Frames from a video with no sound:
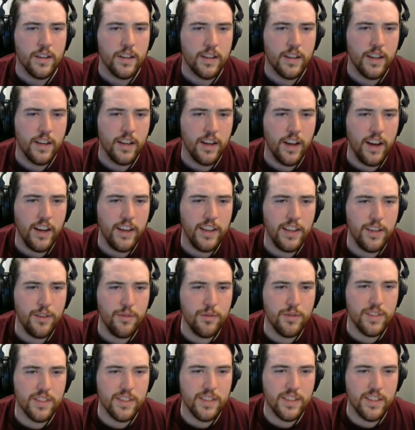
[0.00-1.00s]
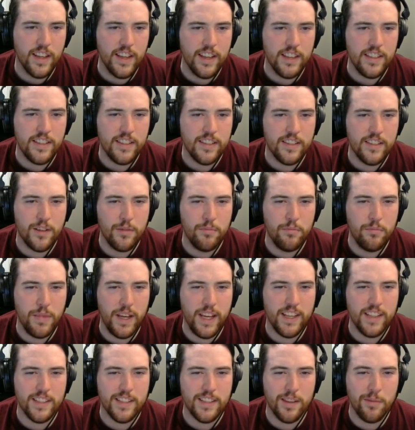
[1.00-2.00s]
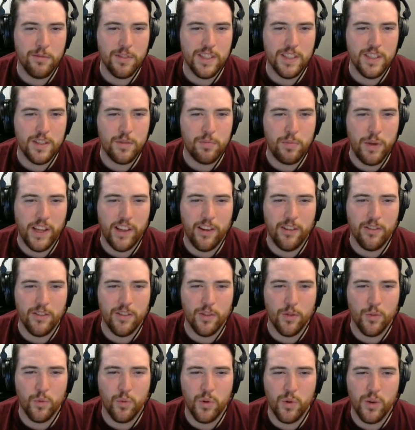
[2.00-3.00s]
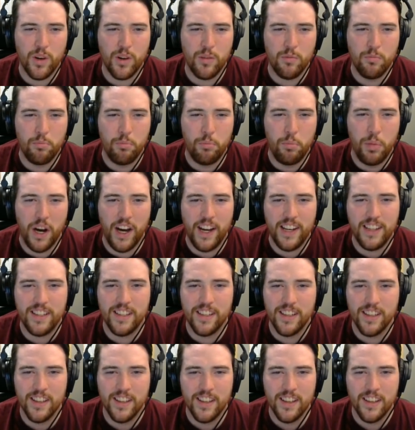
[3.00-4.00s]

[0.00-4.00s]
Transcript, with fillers: Can I use this to make someone spell out the word butt?